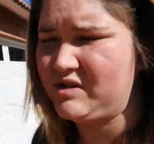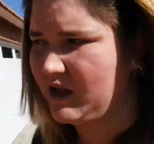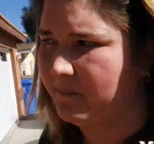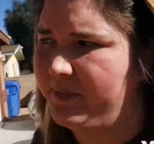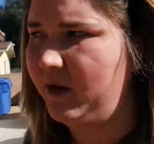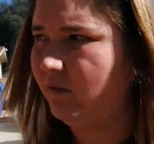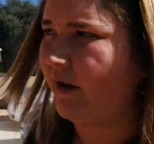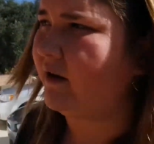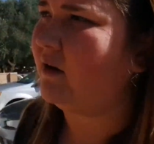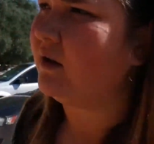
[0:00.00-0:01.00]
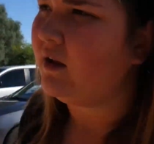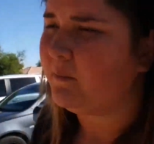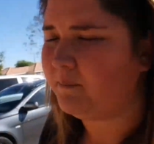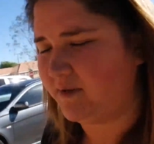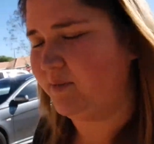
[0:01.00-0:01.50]
something right,
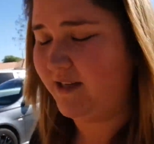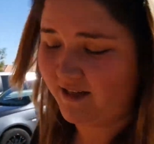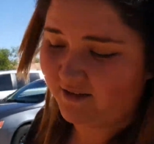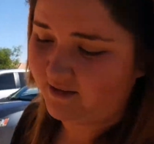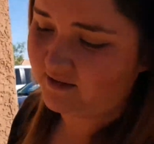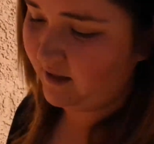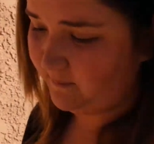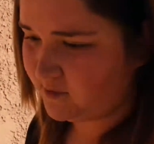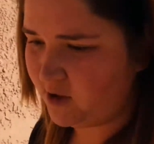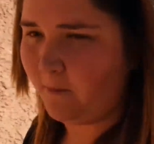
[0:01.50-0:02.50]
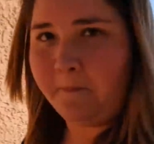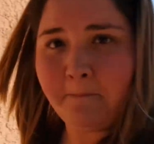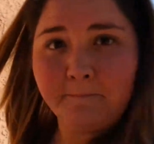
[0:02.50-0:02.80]
but we did it this time, so.